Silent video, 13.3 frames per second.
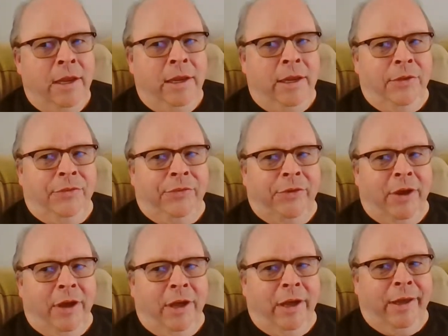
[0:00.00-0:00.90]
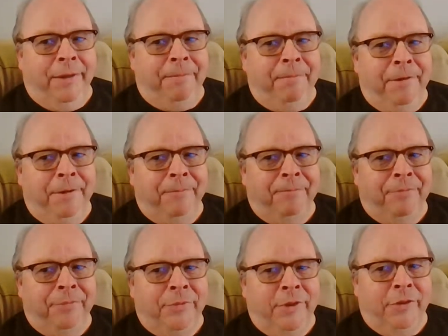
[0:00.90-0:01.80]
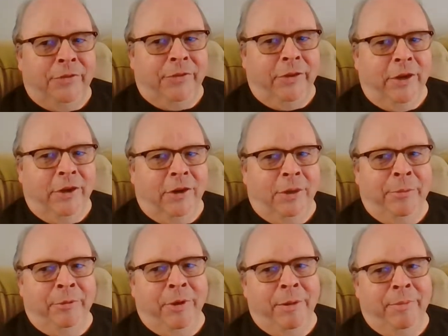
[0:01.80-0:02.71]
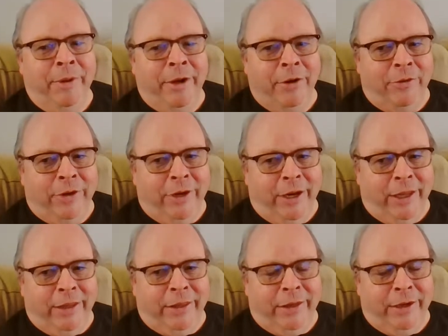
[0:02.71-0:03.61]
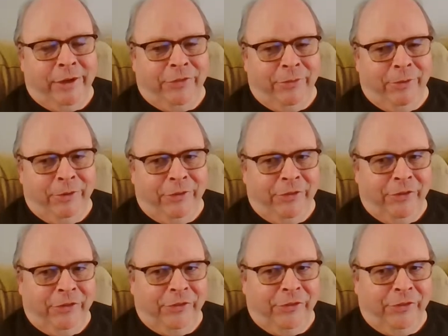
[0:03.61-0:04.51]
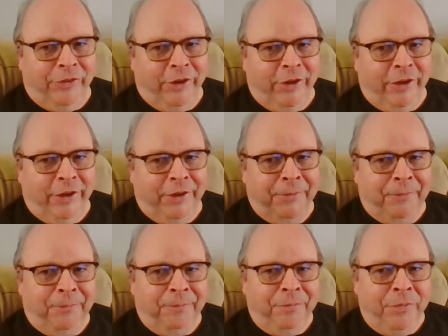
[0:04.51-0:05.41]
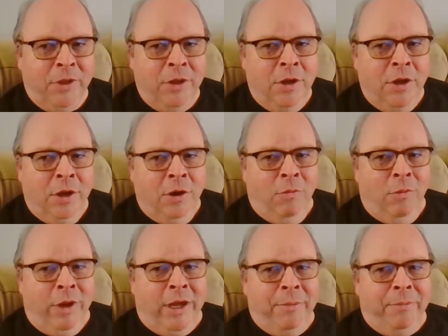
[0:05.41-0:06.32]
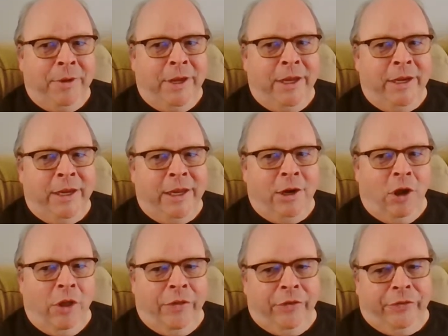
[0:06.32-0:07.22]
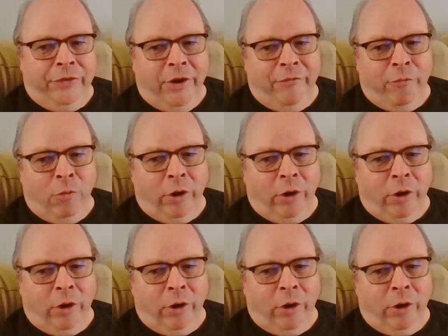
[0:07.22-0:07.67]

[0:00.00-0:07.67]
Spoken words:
It's let's see here. Let me write my note to Anthony so it's just we can begin to get all this stuff